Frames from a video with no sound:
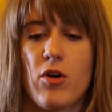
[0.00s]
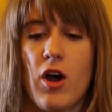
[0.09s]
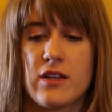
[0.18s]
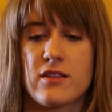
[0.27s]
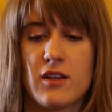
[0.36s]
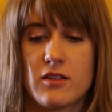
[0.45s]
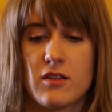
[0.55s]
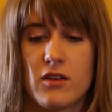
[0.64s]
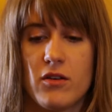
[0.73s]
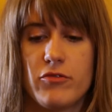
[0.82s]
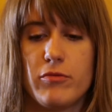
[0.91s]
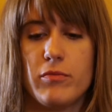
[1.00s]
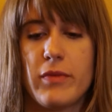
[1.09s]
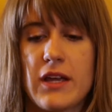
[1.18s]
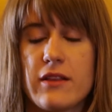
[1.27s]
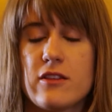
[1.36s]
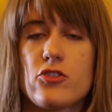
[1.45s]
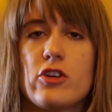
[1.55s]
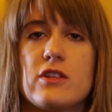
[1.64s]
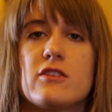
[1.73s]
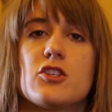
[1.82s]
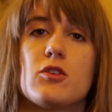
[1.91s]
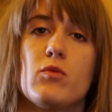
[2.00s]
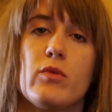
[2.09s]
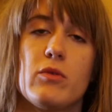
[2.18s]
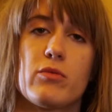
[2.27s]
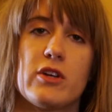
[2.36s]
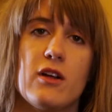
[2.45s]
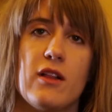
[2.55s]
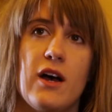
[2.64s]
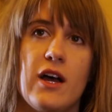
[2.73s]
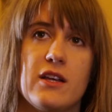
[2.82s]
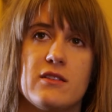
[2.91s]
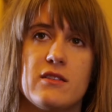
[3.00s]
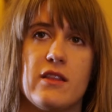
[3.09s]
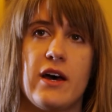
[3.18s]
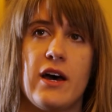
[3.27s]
the process of making this transition, we realized